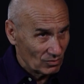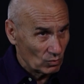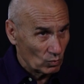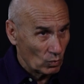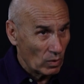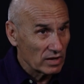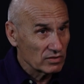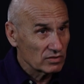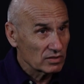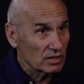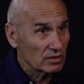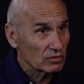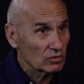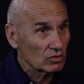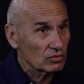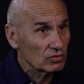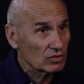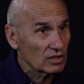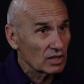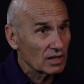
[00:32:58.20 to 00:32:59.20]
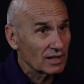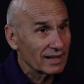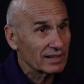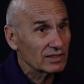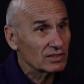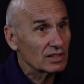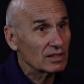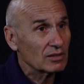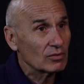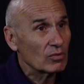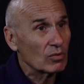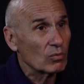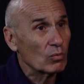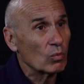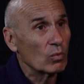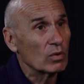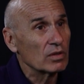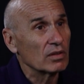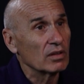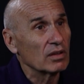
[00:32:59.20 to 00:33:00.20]
Why they are not learning
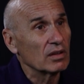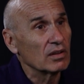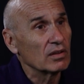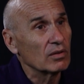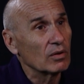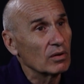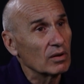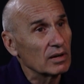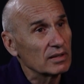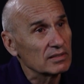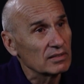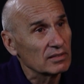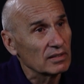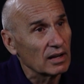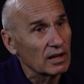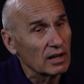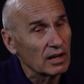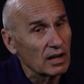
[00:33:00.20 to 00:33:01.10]
the